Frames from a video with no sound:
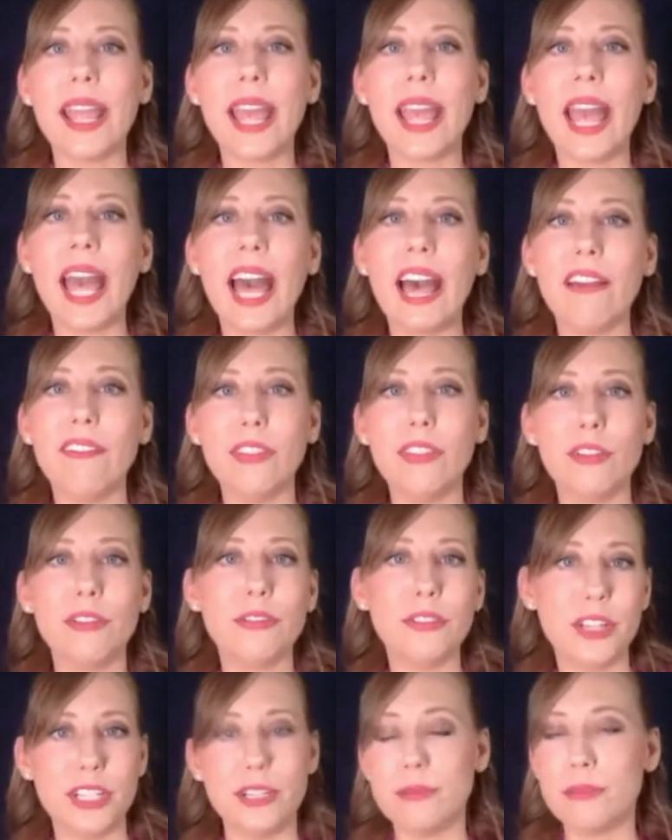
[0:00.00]
but I
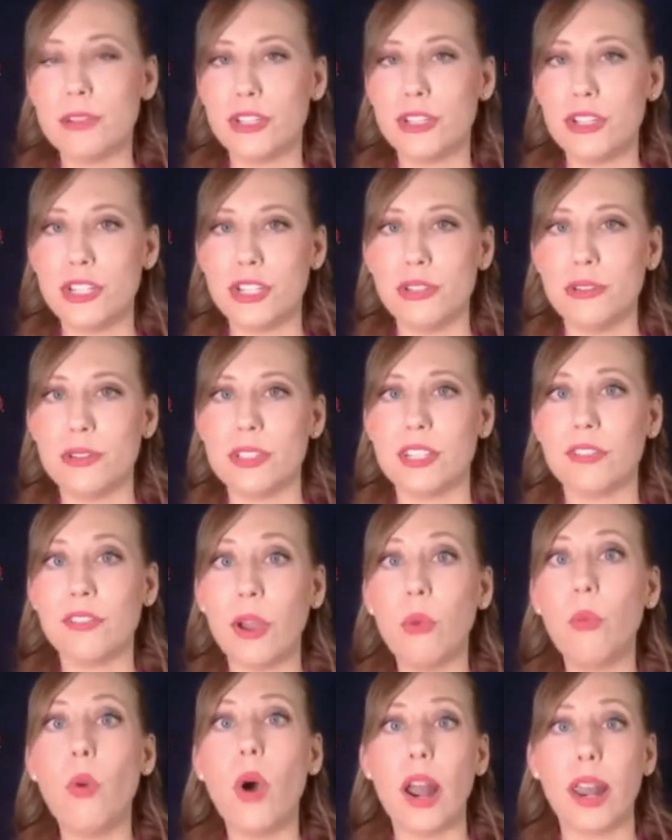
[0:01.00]
have the freedom to
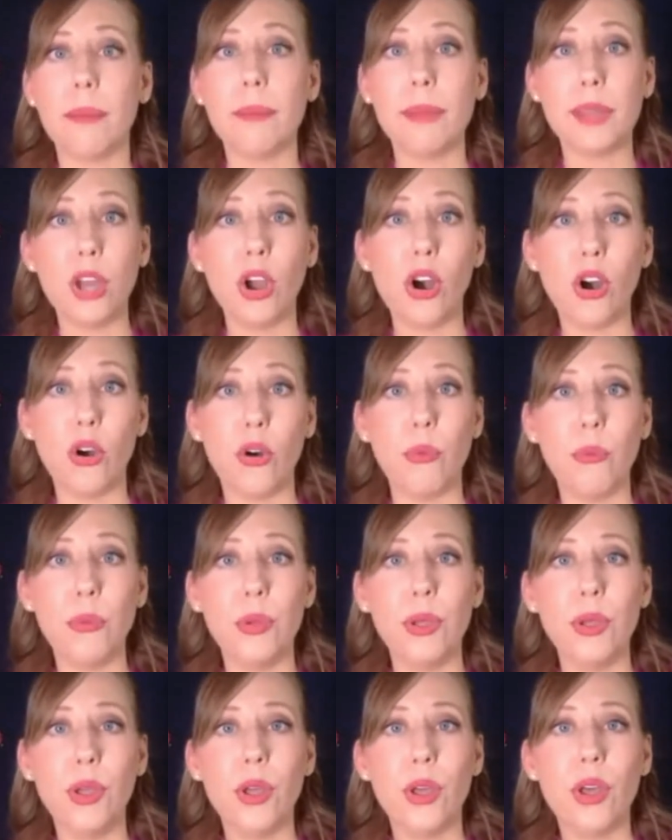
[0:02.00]
choose if I want to be
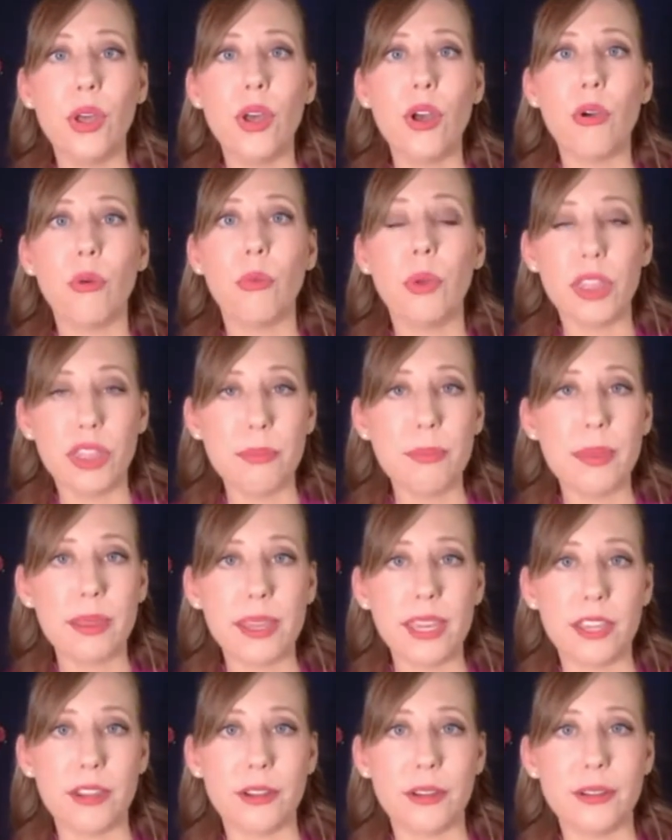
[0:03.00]
home with
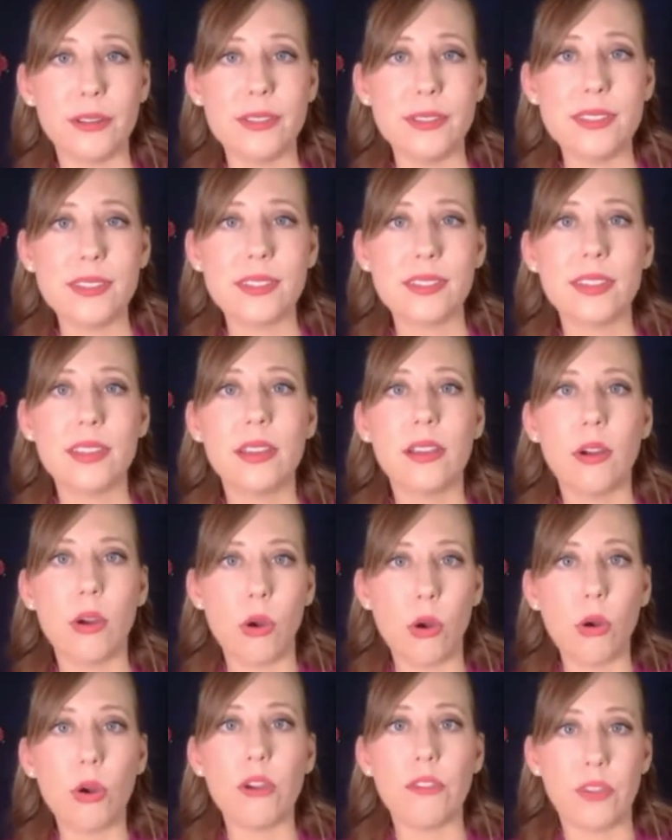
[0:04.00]
my kiddos
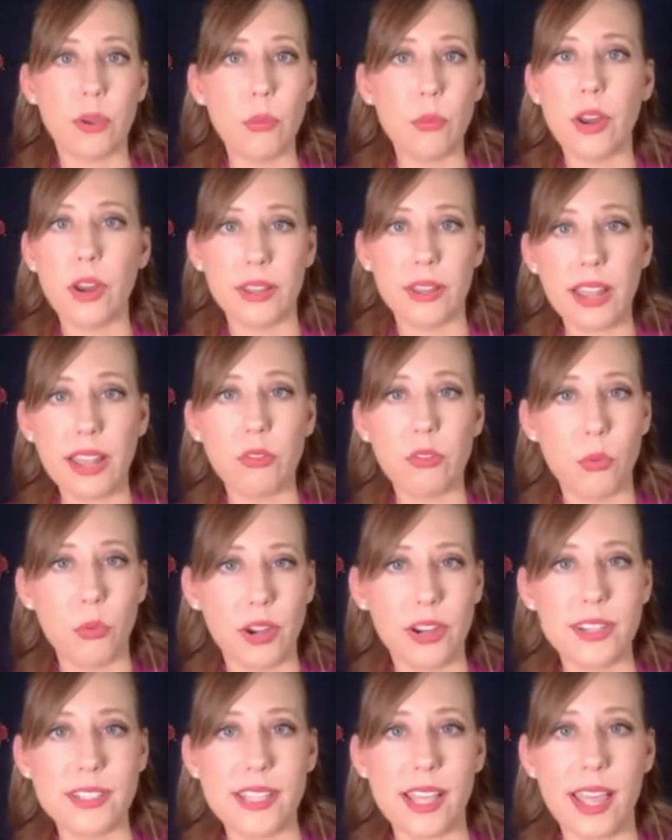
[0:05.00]
or if I want to have a
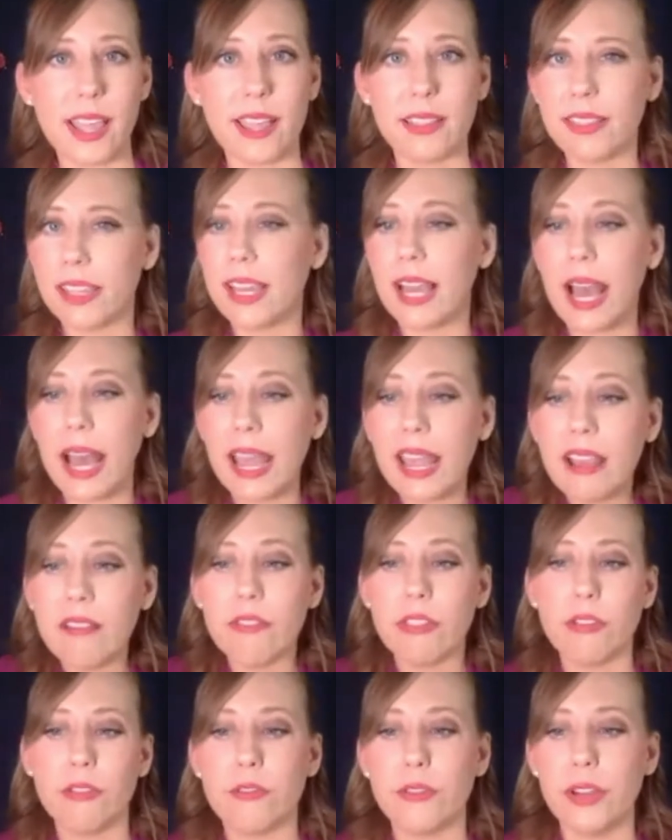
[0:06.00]
work day. Like, I
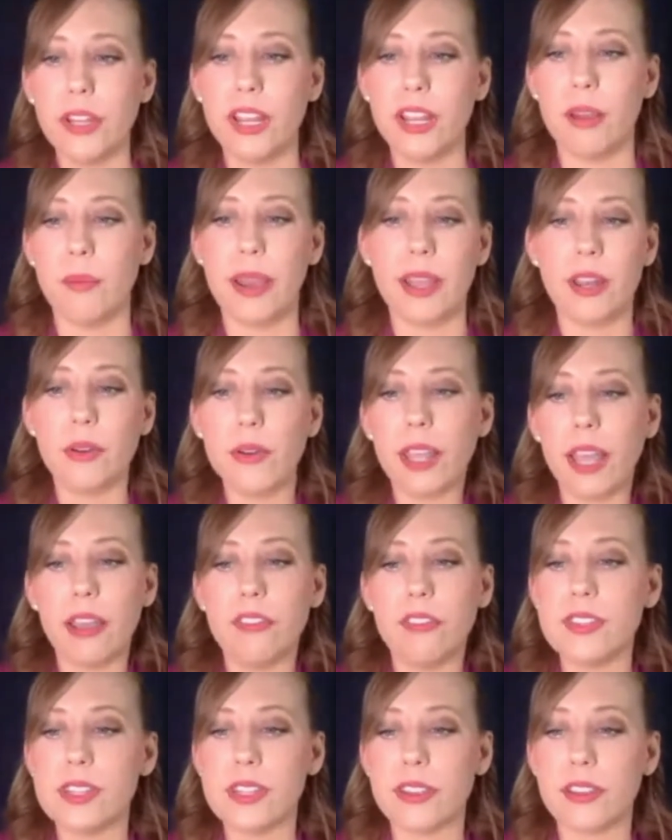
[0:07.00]
have the freedom. I don't
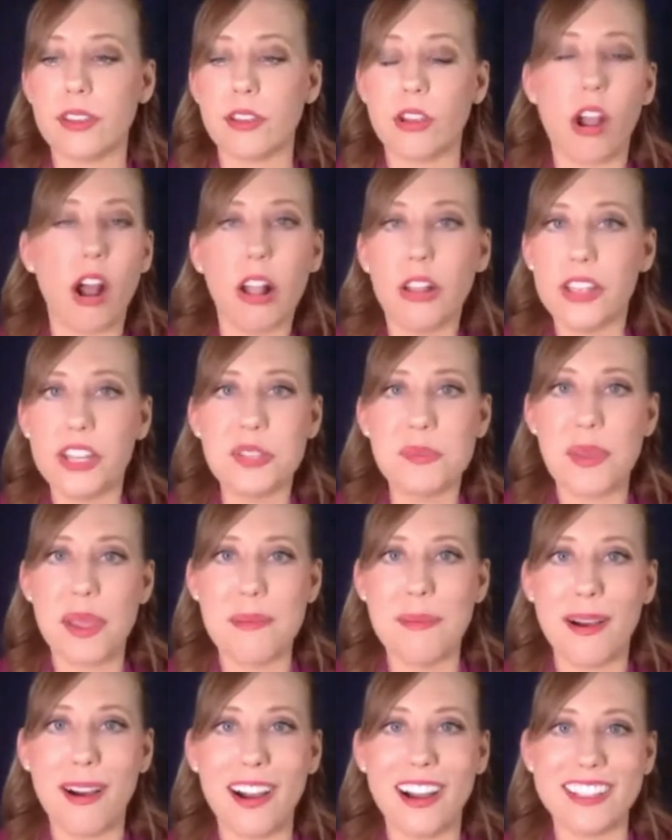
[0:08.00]
have to call into
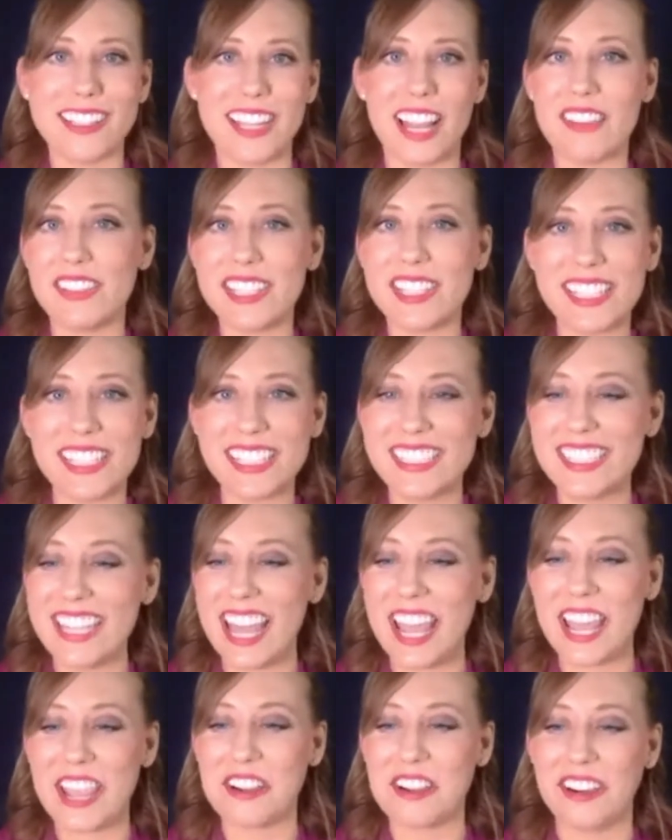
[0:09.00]
my boss and have a sick
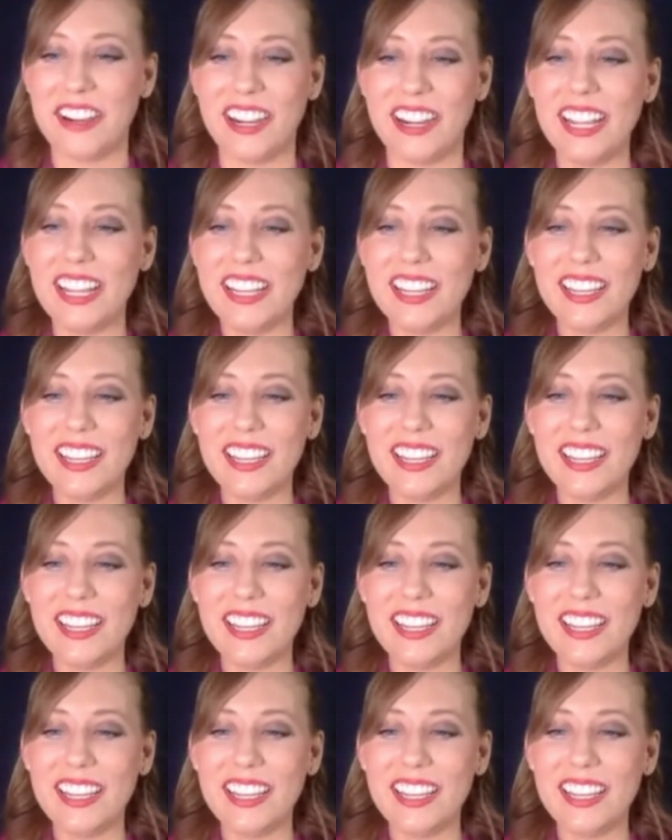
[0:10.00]
day or